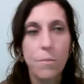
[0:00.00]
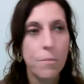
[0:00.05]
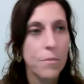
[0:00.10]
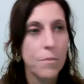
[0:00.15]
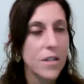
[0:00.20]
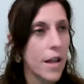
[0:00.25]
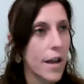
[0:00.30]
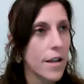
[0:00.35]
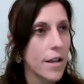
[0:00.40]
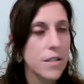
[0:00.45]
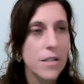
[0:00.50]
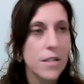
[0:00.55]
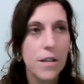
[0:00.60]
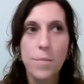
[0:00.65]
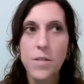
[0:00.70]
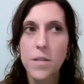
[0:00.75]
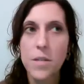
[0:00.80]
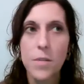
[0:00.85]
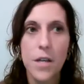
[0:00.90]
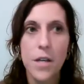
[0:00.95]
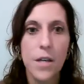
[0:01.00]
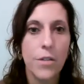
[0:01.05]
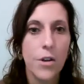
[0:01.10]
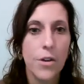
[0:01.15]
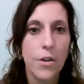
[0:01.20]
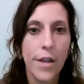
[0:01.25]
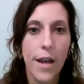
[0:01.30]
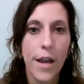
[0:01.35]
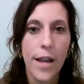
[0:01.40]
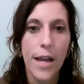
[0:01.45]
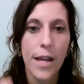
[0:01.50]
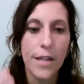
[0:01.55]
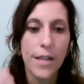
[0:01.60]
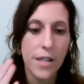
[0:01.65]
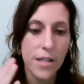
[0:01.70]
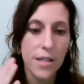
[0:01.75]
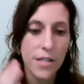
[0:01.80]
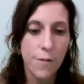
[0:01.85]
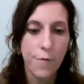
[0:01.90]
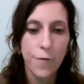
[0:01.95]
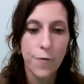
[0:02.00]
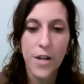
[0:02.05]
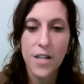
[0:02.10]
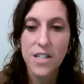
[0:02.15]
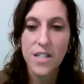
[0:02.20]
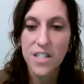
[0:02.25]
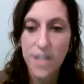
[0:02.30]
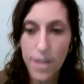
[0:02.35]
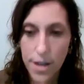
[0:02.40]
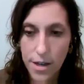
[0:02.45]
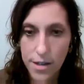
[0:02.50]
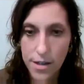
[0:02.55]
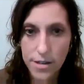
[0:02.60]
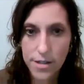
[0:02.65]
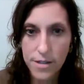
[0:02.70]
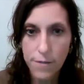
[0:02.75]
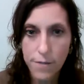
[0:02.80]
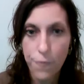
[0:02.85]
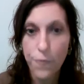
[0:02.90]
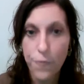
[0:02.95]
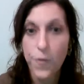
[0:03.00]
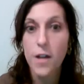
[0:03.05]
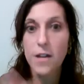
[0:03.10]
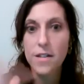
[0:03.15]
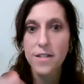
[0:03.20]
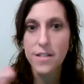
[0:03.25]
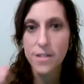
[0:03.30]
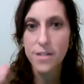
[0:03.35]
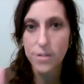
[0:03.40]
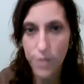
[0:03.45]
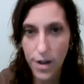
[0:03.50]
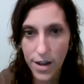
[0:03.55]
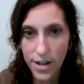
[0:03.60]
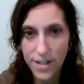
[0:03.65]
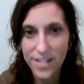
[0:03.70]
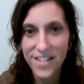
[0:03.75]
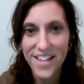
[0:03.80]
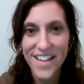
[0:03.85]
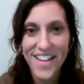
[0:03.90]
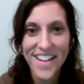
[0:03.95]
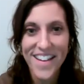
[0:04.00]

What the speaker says: clients come to me and they're like, I need to fix, right?